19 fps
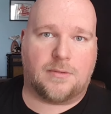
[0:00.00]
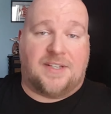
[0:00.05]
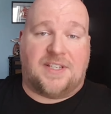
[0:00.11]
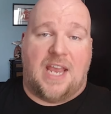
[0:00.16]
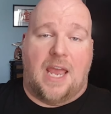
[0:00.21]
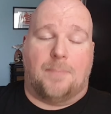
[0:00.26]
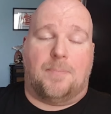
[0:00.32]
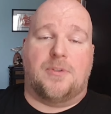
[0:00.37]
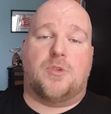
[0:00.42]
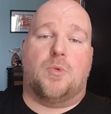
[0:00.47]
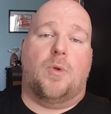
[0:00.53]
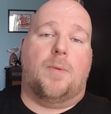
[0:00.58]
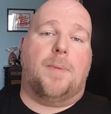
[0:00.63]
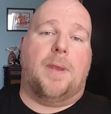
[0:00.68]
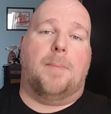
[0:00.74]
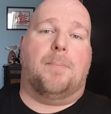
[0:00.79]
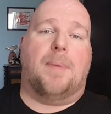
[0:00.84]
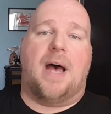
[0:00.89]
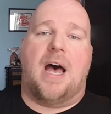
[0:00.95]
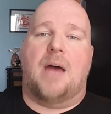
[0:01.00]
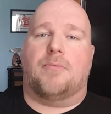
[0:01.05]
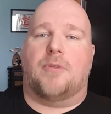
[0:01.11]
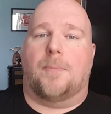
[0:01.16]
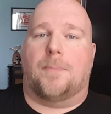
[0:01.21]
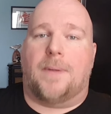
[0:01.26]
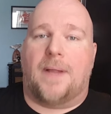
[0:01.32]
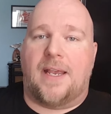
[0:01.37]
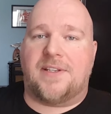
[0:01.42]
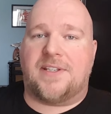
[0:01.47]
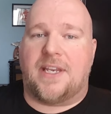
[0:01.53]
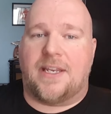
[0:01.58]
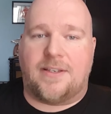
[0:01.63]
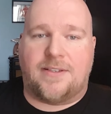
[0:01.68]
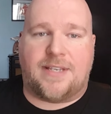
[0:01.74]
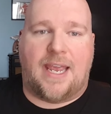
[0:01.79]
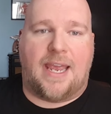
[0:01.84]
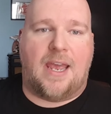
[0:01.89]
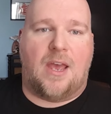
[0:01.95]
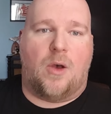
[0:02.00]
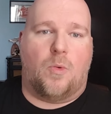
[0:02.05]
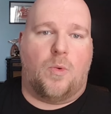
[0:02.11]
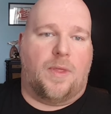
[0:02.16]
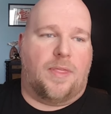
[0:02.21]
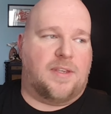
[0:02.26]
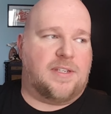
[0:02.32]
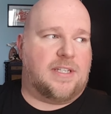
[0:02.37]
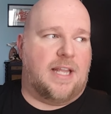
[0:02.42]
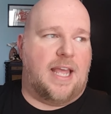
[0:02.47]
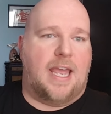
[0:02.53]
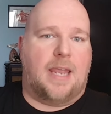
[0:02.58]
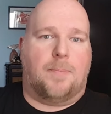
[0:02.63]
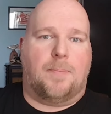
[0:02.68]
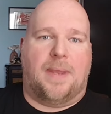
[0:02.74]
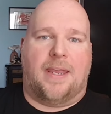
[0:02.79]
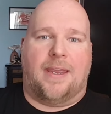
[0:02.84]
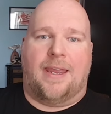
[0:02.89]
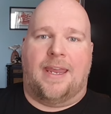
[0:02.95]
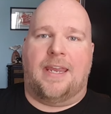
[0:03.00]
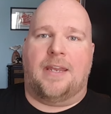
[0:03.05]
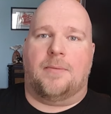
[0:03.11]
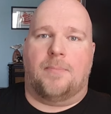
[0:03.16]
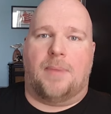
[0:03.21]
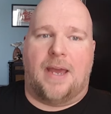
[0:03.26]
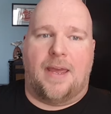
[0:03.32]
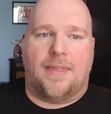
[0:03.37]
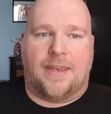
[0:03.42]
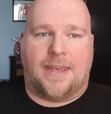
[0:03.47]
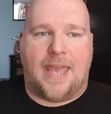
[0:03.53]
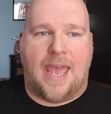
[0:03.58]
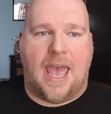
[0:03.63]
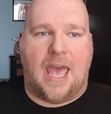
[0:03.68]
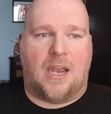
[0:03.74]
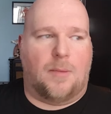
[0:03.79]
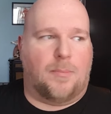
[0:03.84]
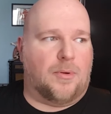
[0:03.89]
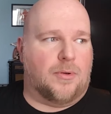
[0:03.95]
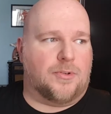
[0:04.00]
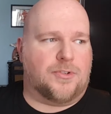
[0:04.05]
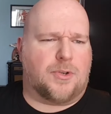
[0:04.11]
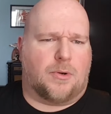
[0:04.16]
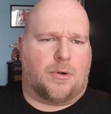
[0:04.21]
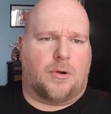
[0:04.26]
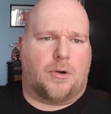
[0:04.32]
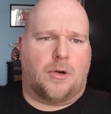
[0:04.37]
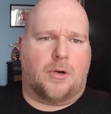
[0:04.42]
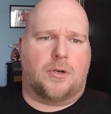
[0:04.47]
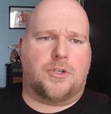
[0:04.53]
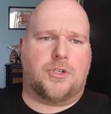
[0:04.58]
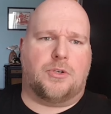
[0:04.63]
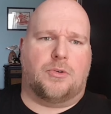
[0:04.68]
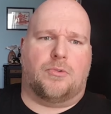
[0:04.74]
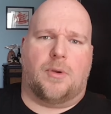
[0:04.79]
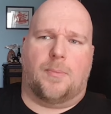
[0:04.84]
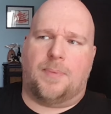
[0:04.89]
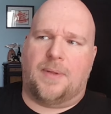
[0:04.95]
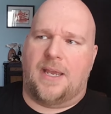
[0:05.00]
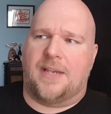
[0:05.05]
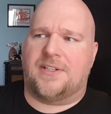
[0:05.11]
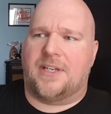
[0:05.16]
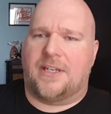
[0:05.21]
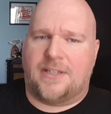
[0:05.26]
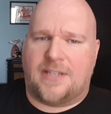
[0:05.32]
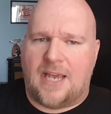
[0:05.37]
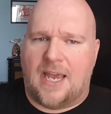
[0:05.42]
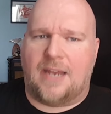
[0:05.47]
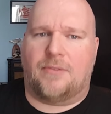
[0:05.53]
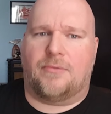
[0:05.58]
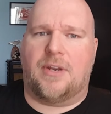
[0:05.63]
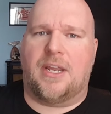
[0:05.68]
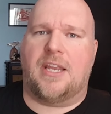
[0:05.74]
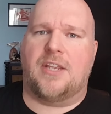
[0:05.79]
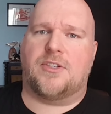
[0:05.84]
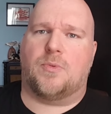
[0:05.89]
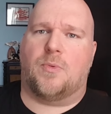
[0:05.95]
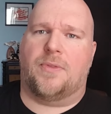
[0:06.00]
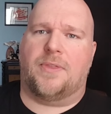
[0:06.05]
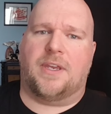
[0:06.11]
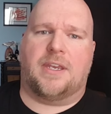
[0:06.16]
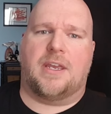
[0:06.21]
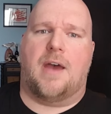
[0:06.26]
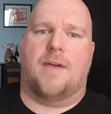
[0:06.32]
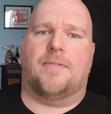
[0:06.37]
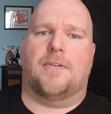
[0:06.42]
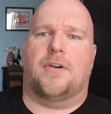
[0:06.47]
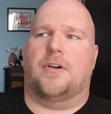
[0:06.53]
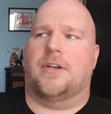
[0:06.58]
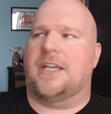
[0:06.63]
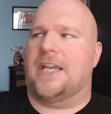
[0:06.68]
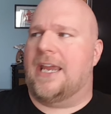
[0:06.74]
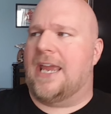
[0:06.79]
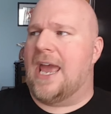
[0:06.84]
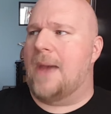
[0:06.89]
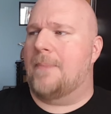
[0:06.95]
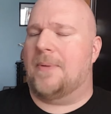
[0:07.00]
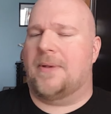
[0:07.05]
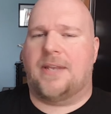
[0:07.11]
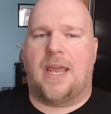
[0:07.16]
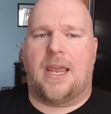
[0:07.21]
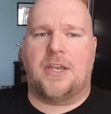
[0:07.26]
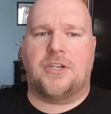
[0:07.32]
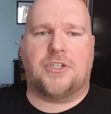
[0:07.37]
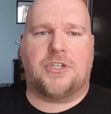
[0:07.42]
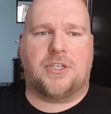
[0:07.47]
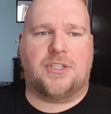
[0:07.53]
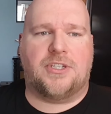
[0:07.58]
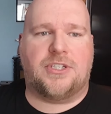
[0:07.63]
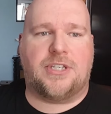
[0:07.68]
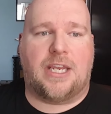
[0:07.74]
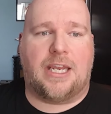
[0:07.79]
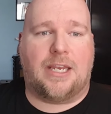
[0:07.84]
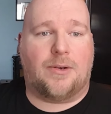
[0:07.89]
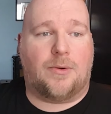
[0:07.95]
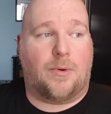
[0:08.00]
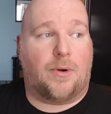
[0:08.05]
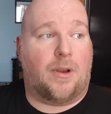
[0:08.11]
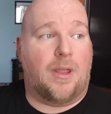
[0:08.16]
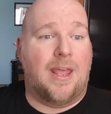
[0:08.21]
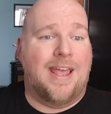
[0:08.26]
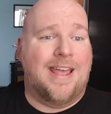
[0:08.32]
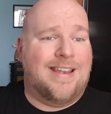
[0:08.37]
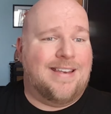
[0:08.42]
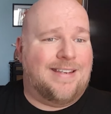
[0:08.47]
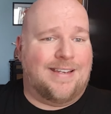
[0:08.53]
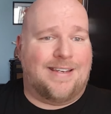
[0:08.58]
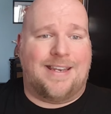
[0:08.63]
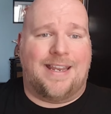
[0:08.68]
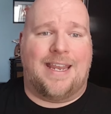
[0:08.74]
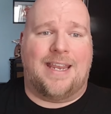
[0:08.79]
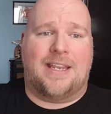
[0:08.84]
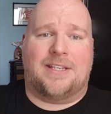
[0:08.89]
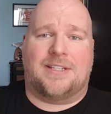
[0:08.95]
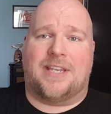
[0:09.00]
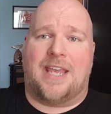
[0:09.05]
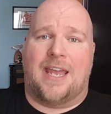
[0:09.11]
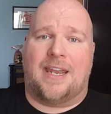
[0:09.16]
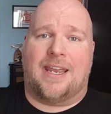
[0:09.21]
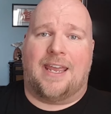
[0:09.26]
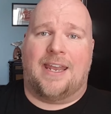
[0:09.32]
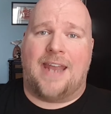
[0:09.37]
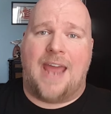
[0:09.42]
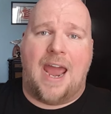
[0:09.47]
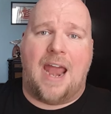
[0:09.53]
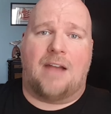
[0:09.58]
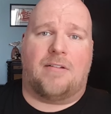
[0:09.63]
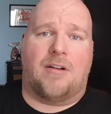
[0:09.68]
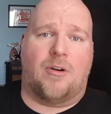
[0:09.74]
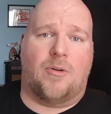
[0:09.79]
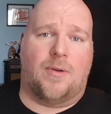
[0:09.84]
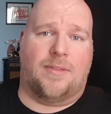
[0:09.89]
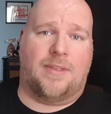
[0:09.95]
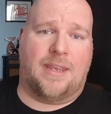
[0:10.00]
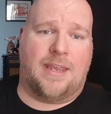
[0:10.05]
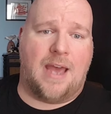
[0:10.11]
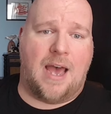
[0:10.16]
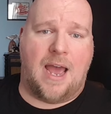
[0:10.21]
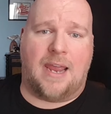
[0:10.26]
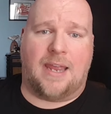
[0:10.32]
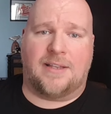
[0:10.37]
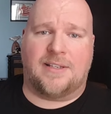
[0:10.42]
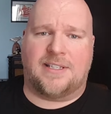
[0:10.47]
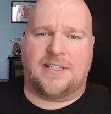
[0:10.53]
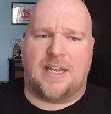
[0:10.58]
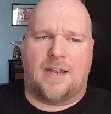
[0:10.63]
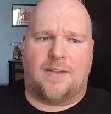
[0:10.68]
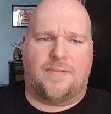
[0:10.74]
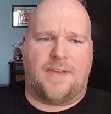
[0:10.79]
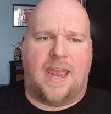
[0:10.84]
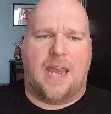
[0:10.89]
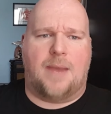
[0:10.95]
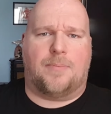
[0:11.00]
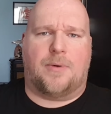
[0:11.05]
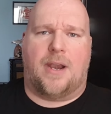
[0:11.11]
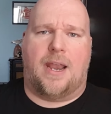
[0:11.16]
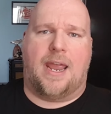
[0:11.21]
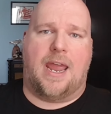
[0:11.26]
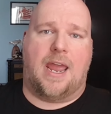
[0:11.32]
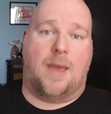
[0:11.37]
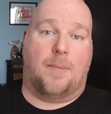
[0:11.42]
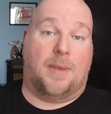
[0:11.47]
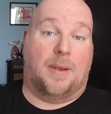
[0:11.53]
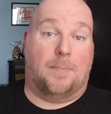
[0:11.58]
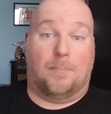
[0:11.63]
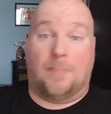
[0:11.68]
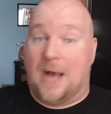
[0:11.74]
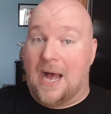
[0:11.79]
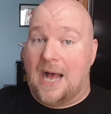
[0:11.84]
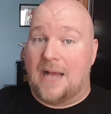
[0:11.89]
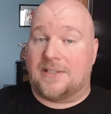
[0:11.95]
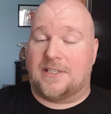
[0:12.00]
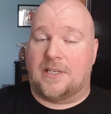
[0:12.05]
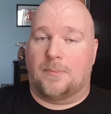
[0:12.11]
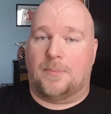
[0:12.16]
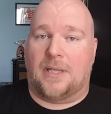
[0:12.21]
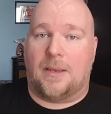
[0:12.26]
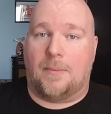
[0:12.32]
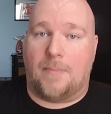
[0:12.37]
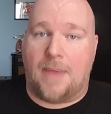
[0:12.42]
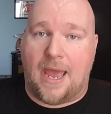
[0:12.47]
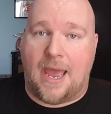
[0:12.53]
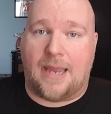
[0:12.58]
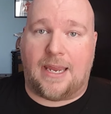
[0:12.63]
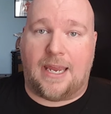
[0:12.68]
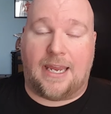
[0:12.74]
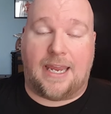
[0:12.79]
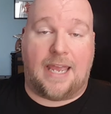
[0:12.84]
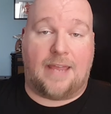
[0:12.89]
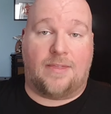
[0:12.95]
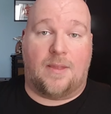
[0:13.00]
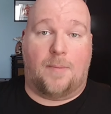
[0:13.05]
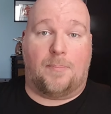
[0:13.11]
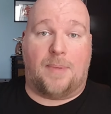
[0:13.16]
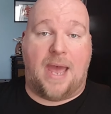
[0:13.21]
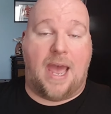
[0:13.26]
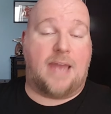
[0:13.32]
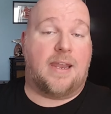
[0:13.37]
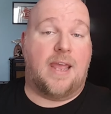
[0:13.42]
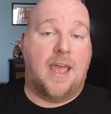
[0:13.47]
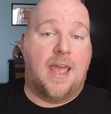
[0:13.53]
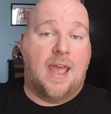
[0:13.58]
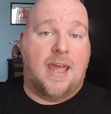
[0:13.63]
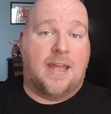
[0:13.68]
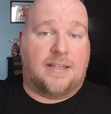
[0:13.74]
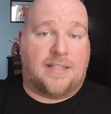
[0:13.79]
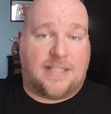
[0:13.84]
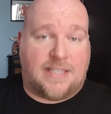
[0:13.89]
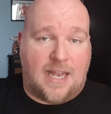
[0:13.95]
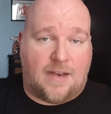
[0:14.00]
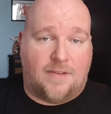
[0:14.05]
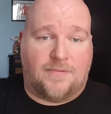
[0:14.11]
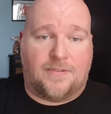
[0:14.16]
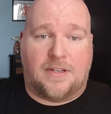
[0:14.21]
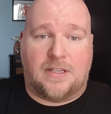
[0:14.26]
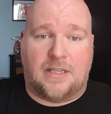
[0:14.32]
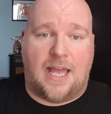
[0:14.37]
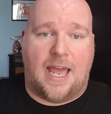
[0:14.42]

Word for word: Examples would be Bob replacing Dale with his leg being eaten by the cannibals, or Hershel replacing Tyrese with the governor decapitation scene, or Denise getting an arrow in the eye instead of Abraham, and possibly Maggie getting the bat instead of